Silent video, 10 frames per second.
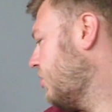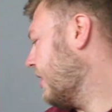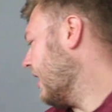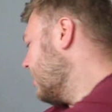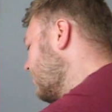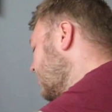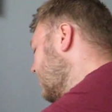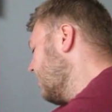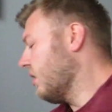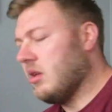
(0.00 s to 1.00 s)
Newcastle.
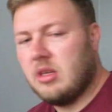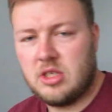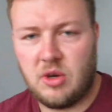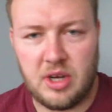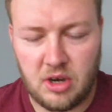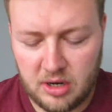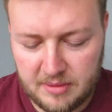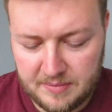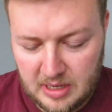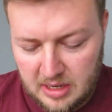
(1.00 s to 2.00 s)
Sorry,
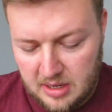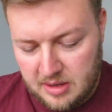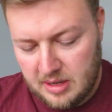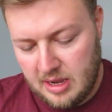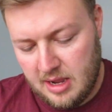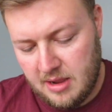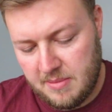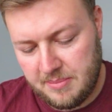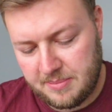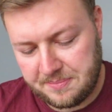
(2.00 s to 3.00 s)
Connor.
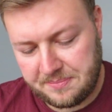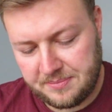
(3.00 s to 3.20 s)
Um,